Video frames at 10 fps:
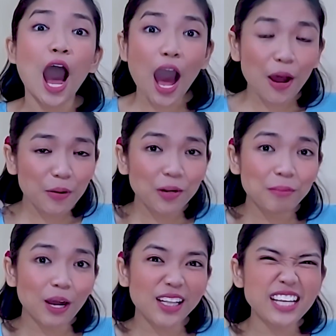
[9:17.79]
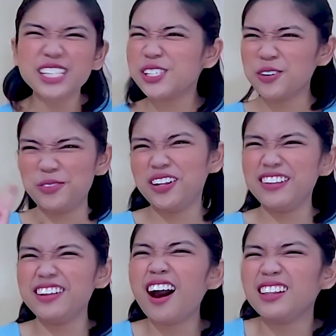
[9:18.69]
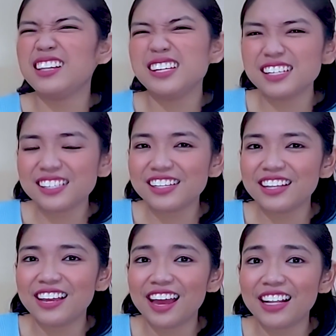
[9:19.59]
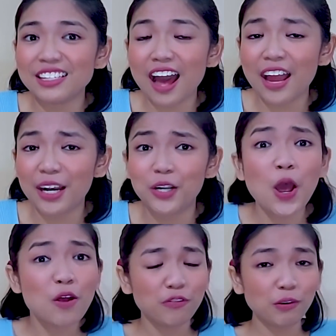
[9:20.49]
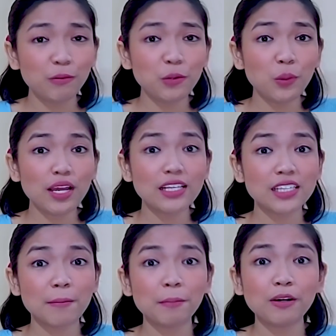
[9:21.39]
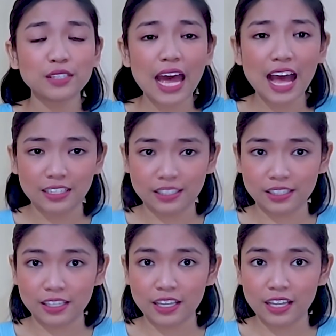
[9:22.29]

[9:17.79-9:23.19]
our bodies will not easily get tired from doing simple tasks.